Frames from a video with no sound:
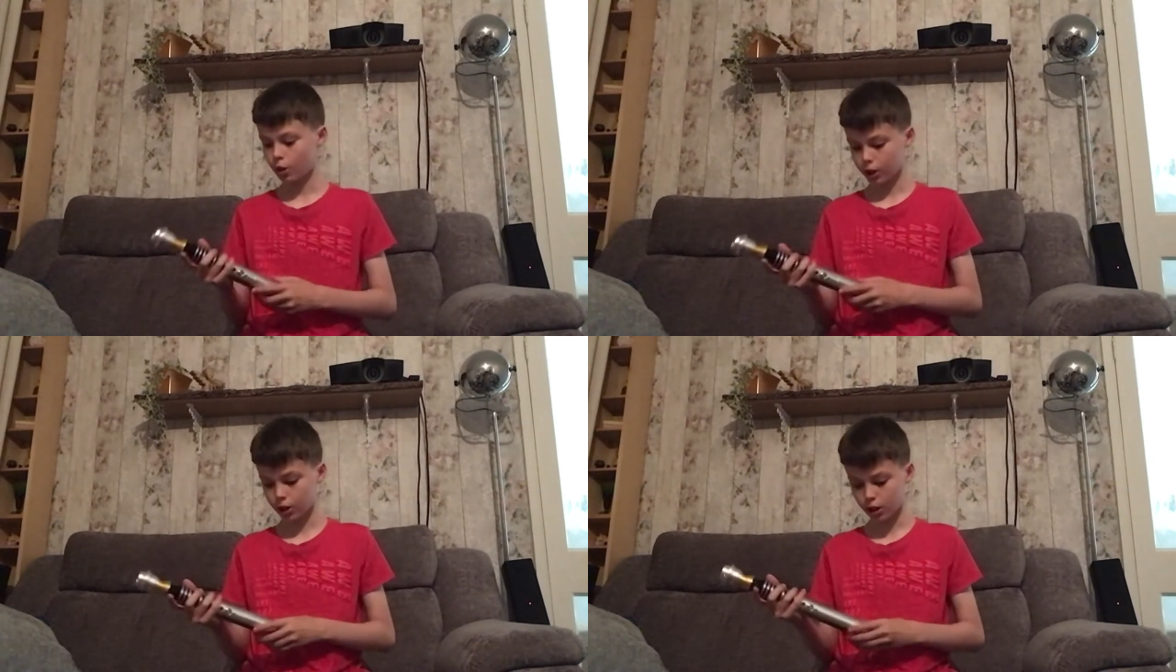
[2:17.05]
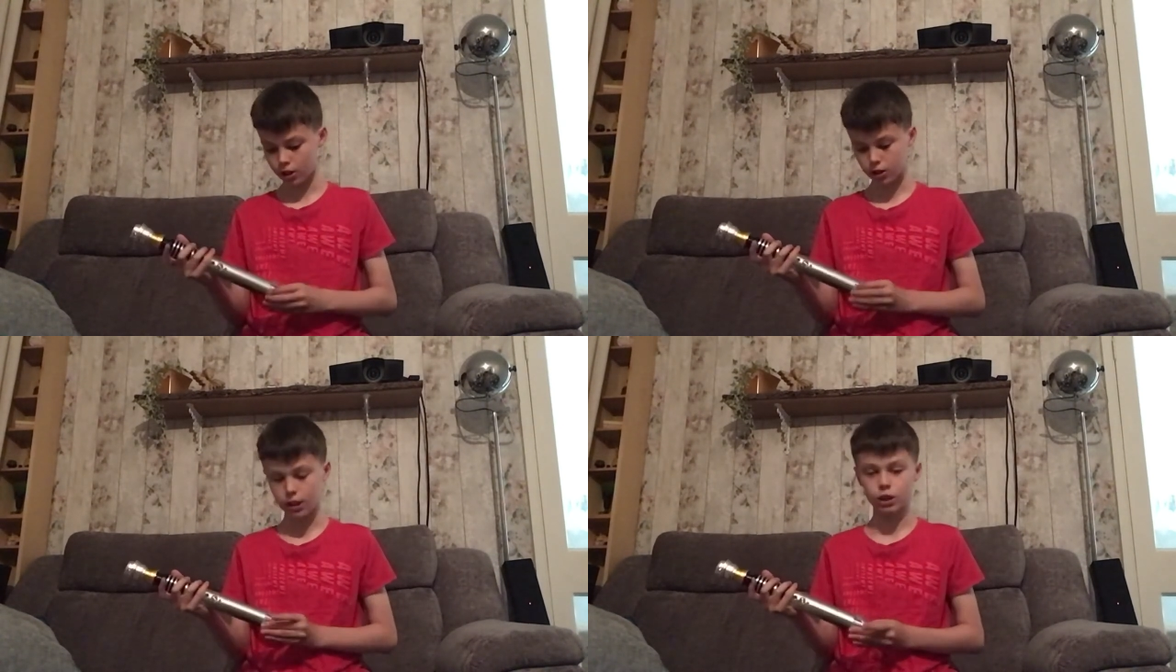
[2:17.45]

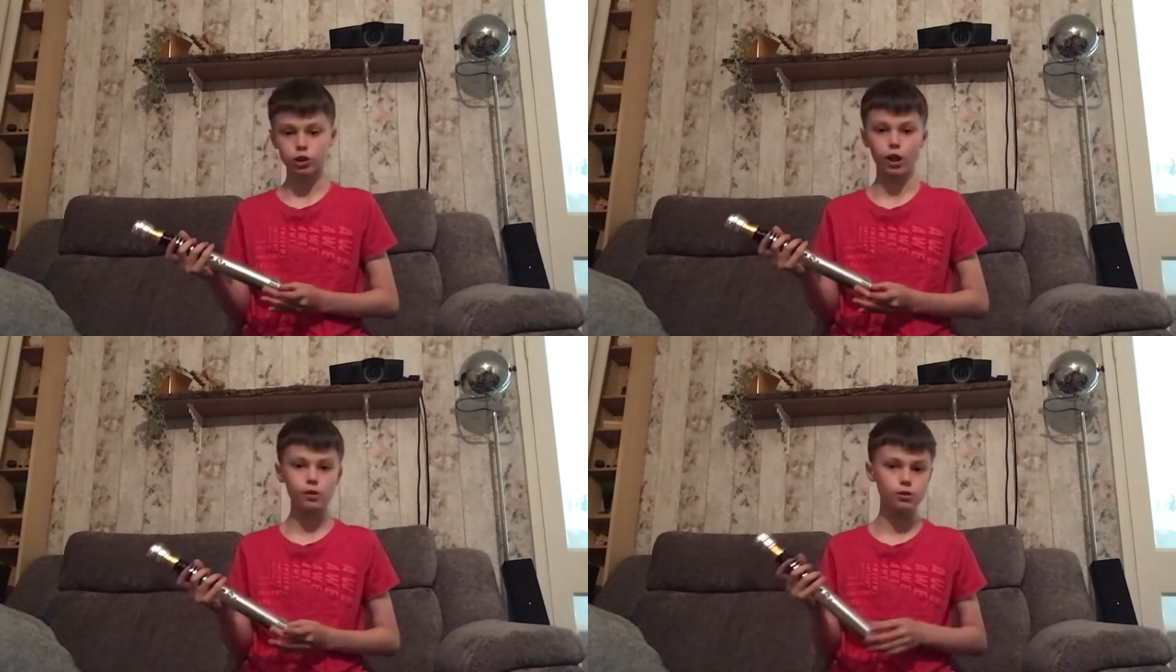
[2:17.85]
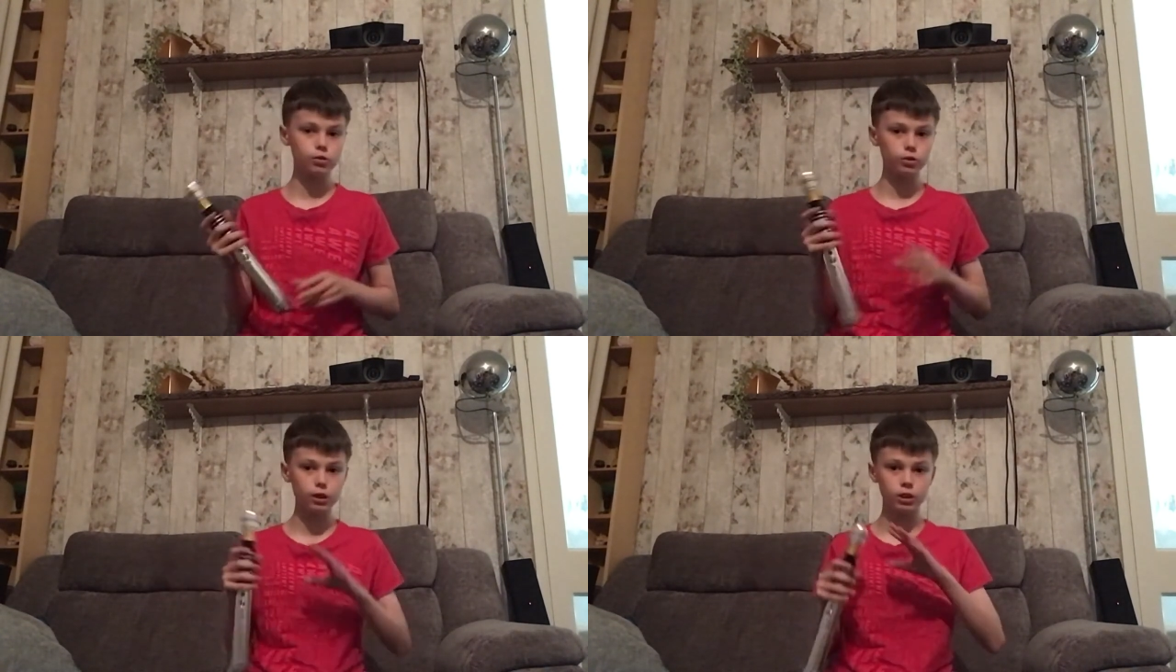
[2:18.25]
because it
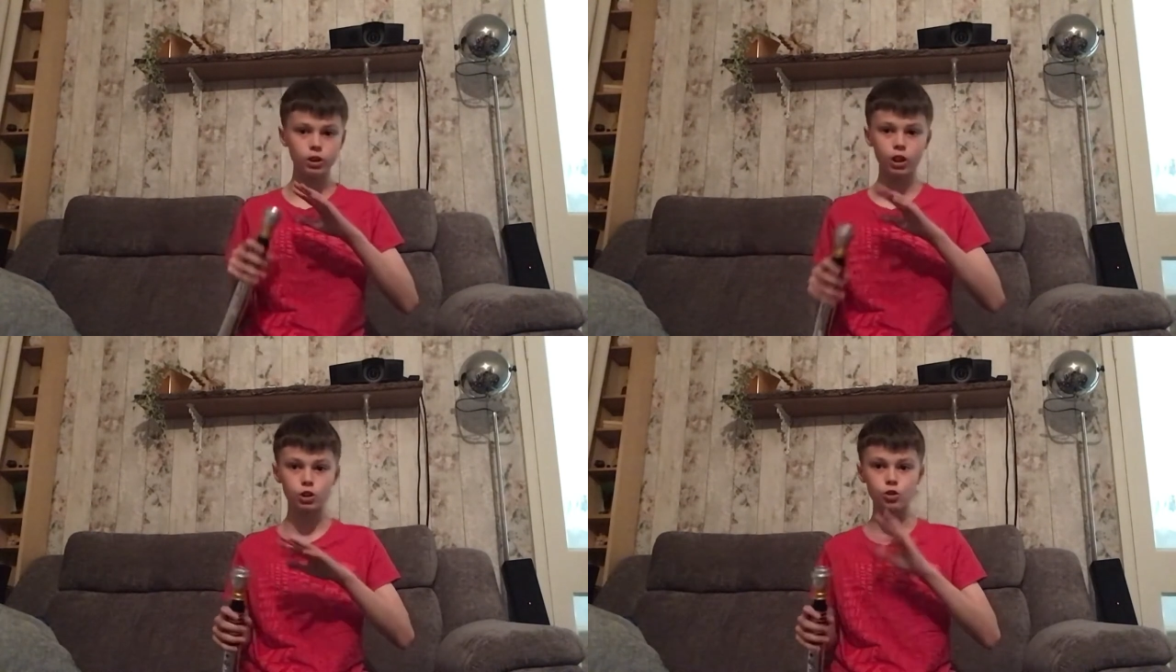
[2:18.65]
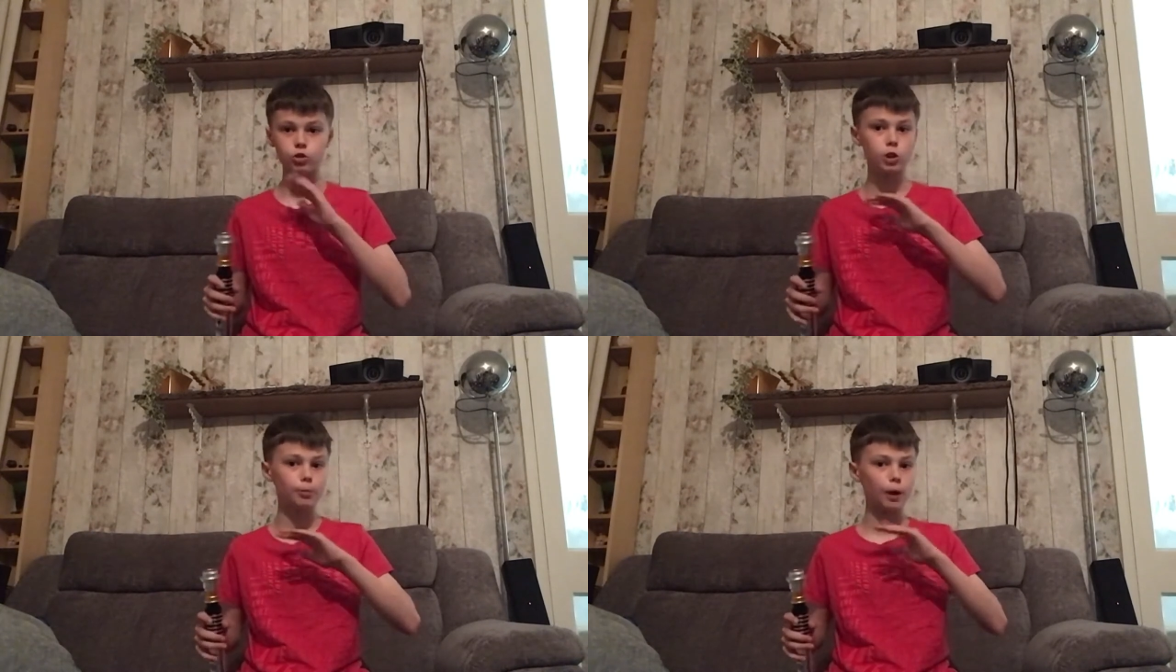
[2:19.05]
charges
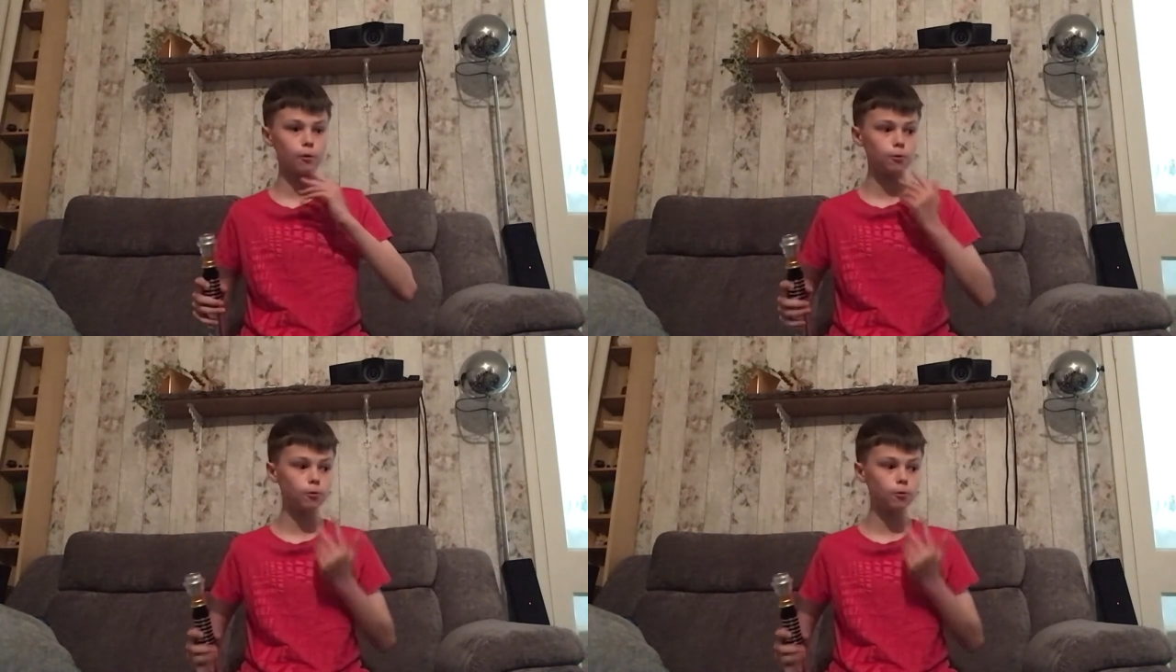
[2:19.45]
for about